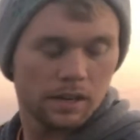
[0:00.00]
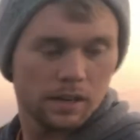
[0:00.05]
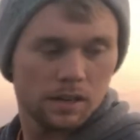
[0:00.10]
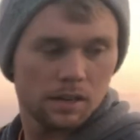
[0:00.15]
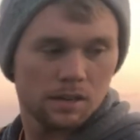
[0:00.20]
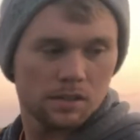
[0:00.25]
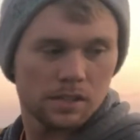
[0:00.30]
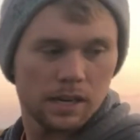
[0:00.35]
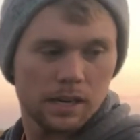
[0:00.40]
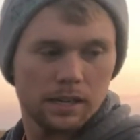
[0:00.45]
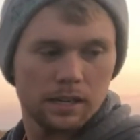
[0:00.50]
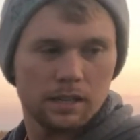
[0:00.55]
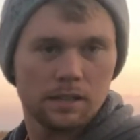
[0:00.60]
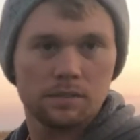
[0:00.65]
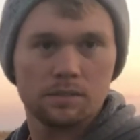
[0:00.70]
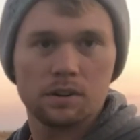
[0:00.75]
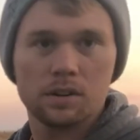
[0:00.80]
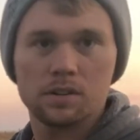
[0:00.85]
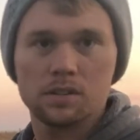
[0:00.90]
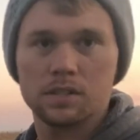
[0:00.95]
here is adding
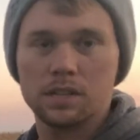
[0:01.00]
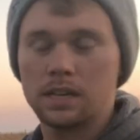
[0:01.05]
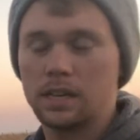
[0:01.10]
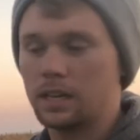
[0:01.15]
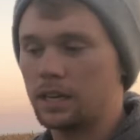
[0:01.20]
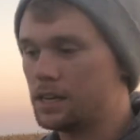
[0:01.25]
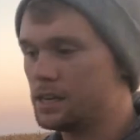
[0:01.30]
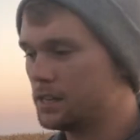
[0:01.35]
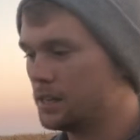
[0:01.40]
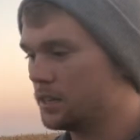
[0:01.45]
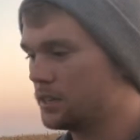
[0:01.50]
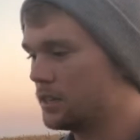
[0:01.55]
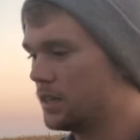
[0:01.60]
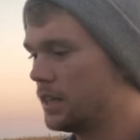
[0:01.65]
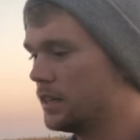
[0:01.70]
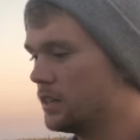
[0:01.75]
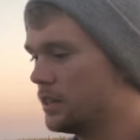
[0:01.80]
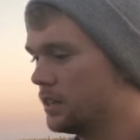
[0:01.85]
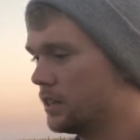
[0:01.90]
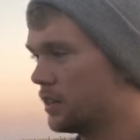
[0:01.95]
diversity and
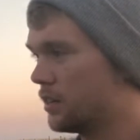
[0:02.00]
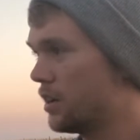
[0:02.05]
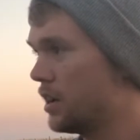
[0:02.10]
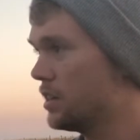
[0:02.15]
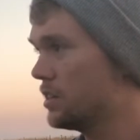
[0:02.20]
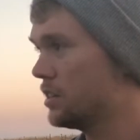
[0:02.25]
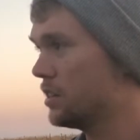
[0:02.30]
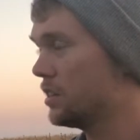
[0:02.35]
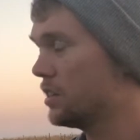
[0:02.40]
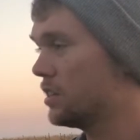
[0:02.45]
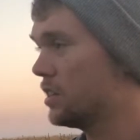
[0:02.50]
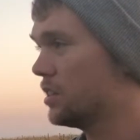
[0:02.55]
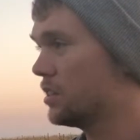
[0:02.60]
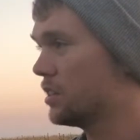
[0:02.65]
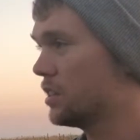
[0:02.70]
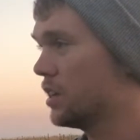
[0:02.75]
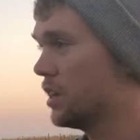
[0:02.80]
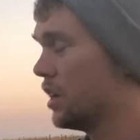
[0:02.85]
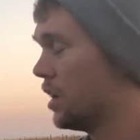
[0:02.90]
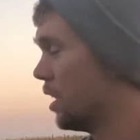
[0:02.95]
extending the grazing
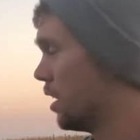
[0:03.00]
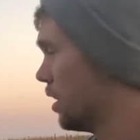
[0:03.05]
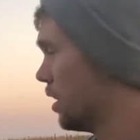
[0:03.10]
season.